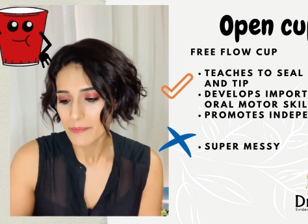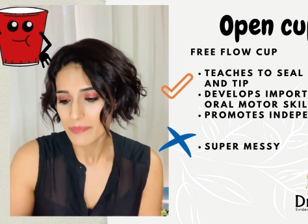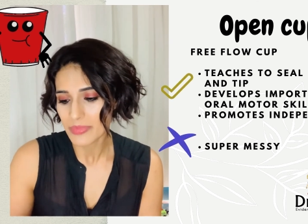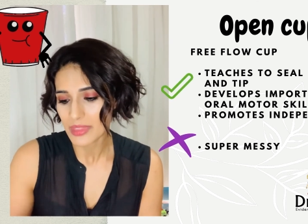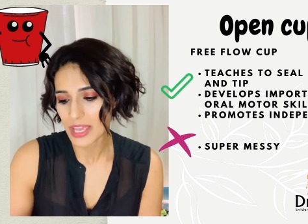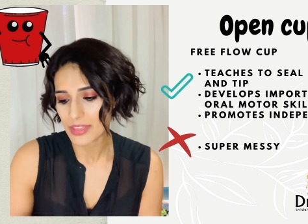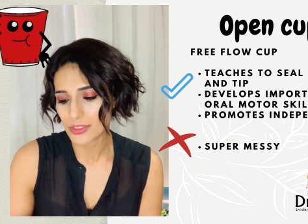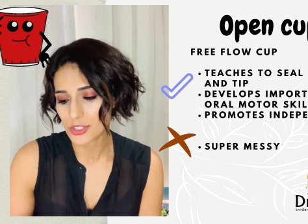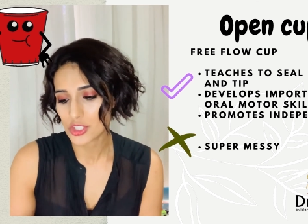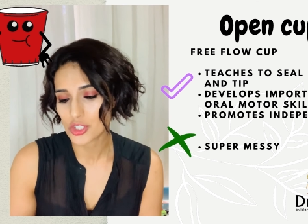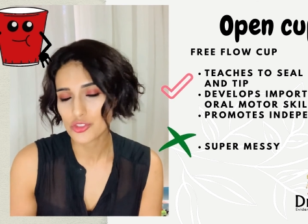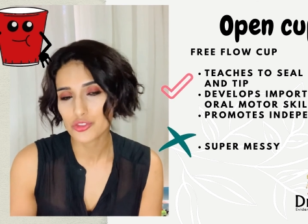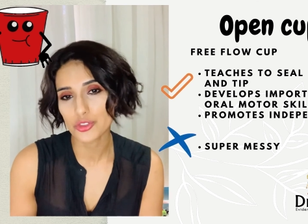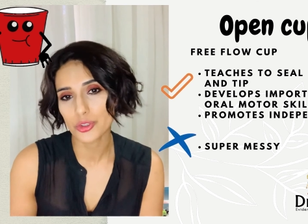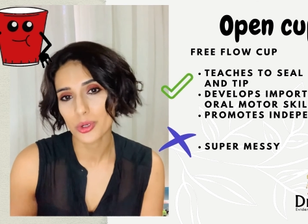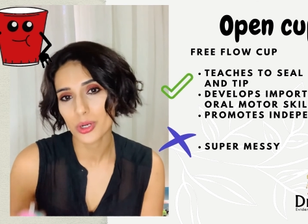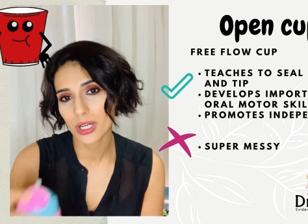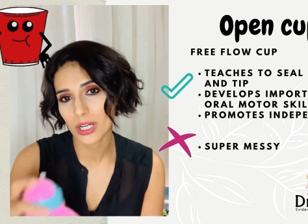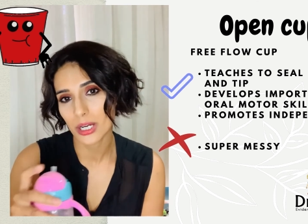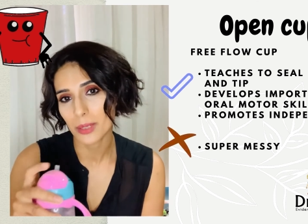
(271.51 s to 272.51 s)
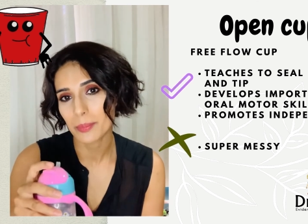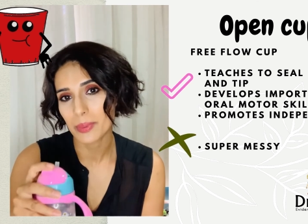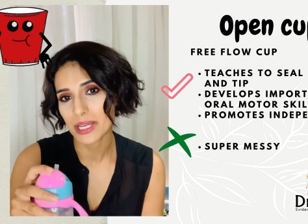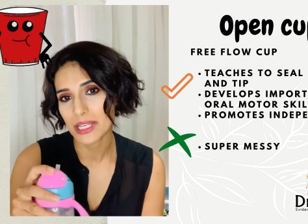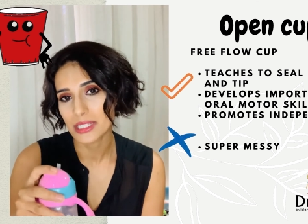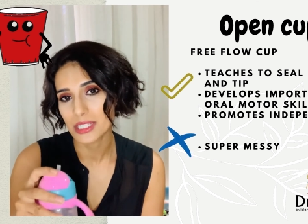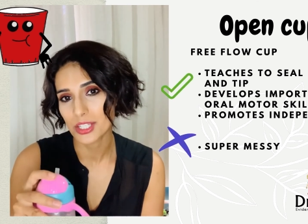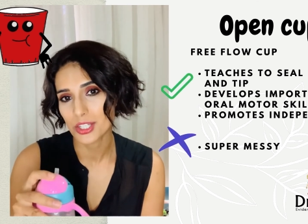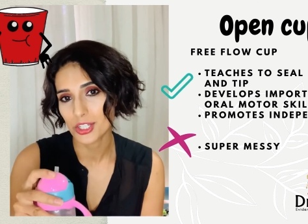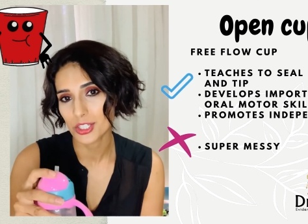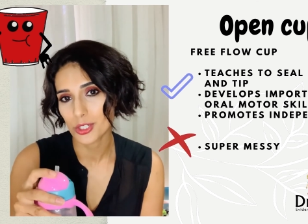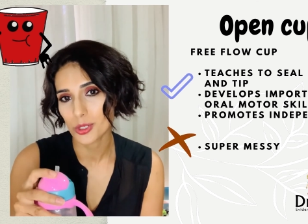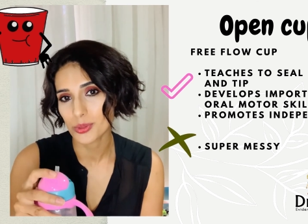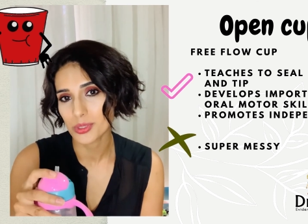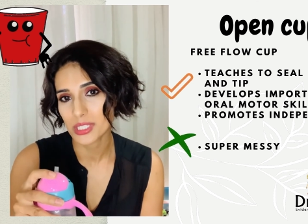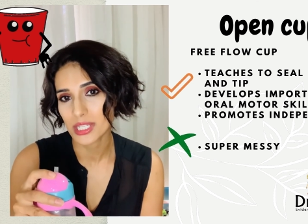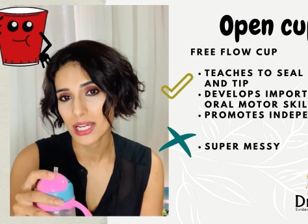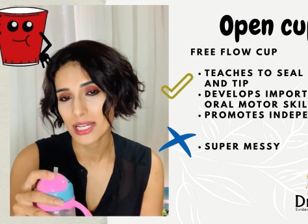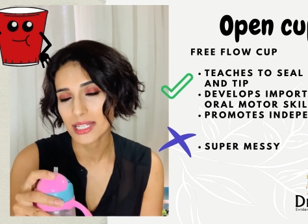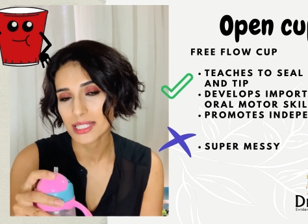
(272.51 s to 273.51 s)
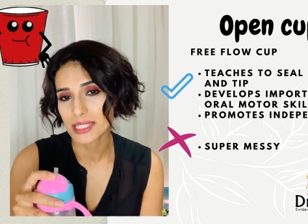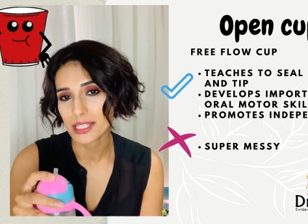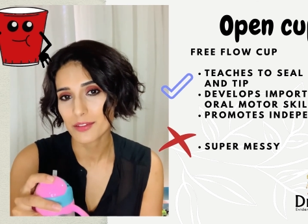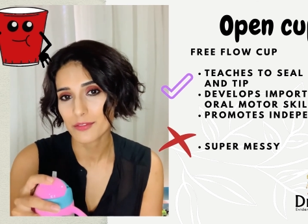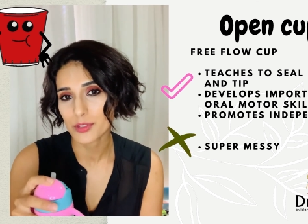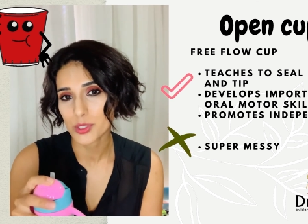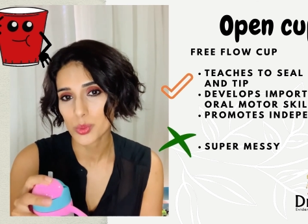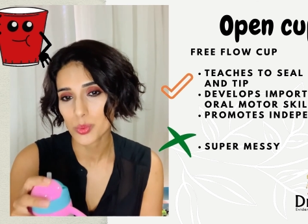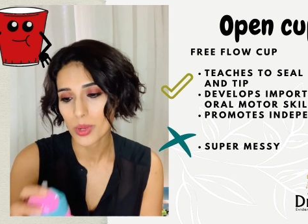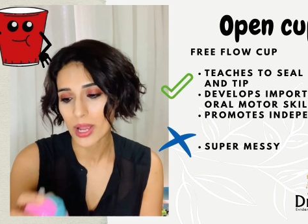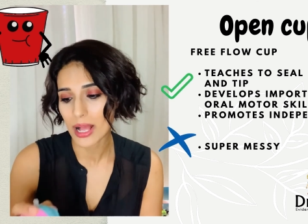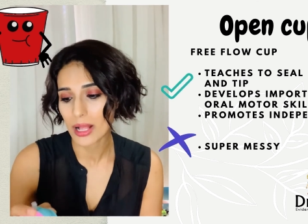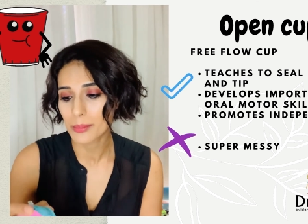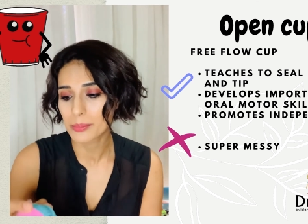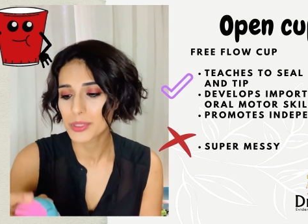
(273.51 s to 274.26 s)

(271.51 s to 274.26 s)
then the straw cup is a good alternative as well.